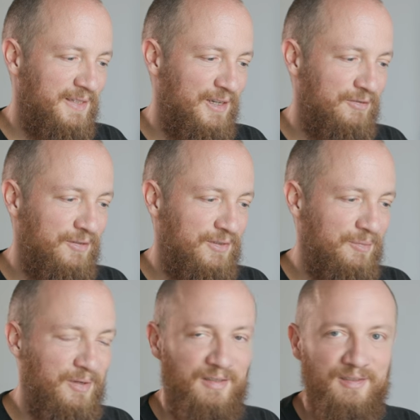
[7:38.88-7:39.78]
uh,
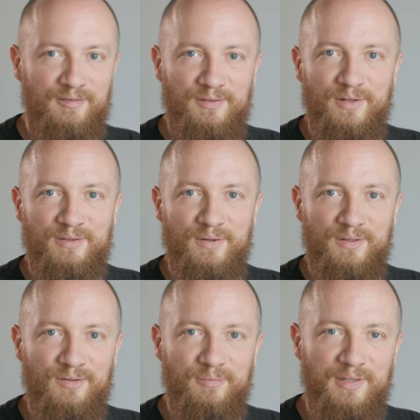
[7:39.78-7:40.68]
50 bucks if you are
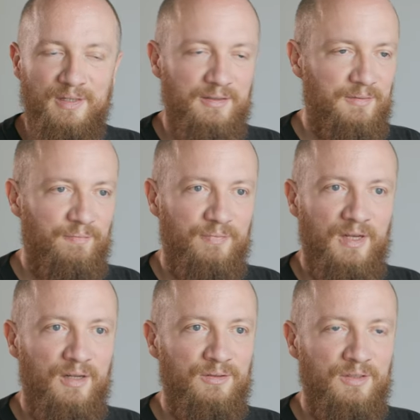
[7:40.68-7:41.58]
going to build
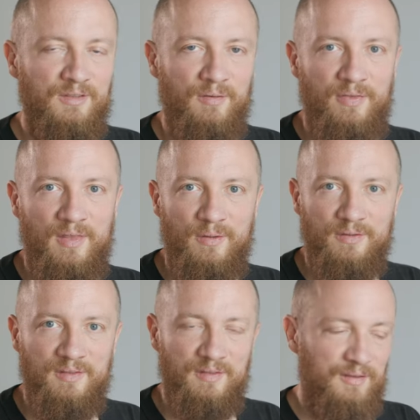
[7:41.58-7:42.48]
hundreds of
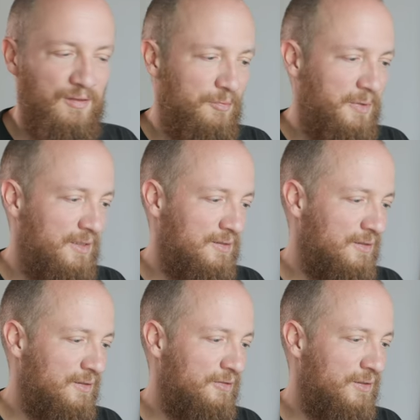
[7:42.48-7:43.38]
thousands of
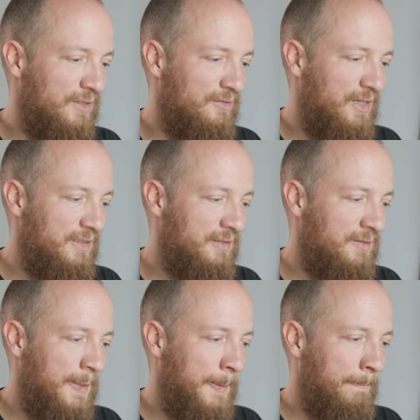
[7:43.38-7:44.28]
pieces of your
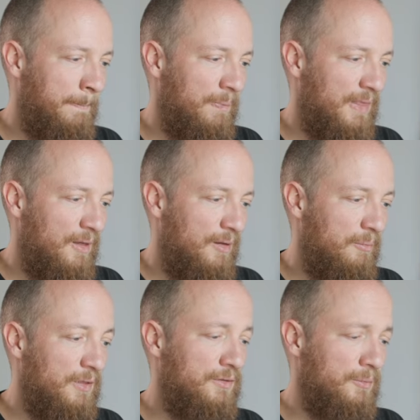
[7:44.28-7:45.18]
device.
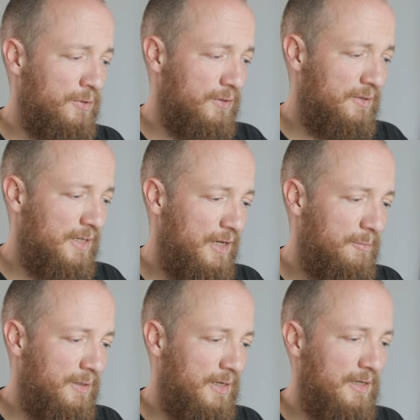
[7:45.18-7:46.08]
But for
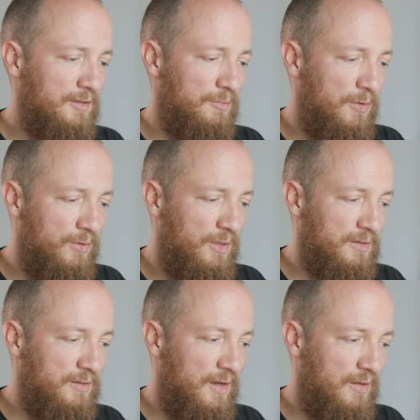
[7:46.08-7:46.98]
prototyping and small
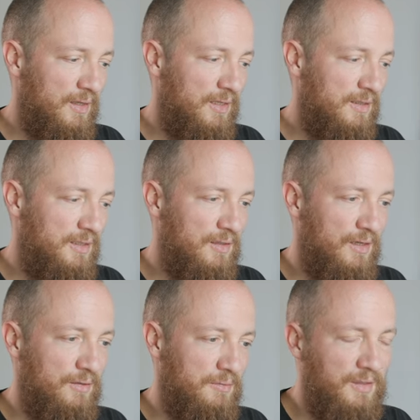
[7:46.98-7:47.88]
runs, I think these
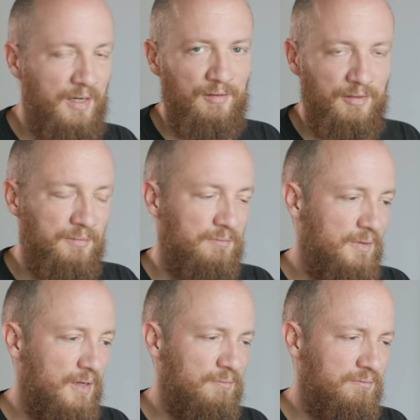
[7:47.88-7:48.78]
are kind of a
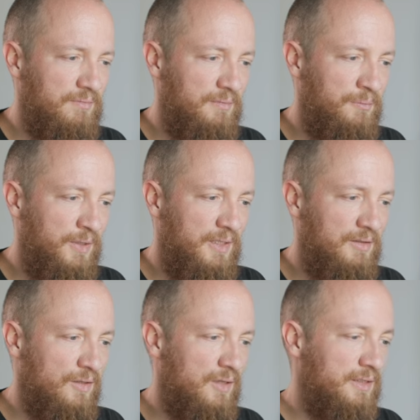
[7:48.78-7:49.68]

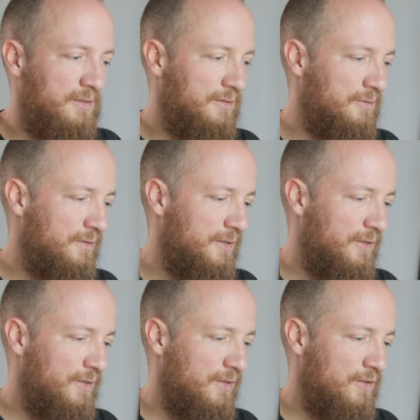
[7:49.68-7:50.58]
pretty solid
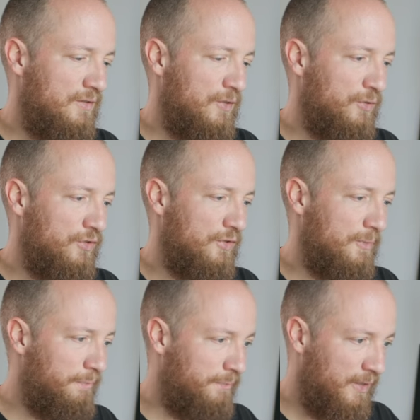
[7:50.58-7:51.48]

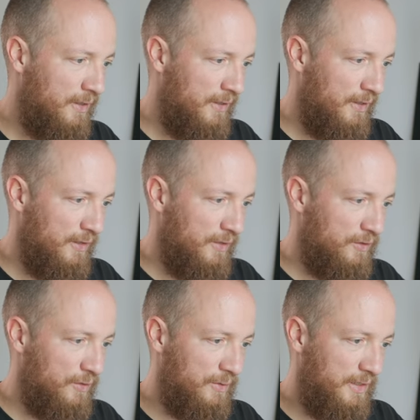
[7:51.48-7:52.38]
solution.
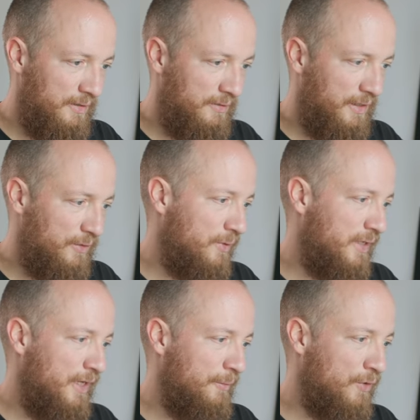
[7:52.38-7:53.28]
So this is
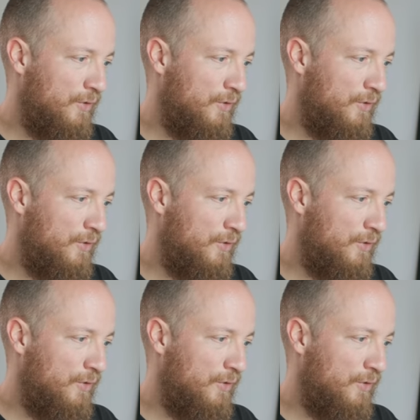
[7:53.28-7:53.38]
what I am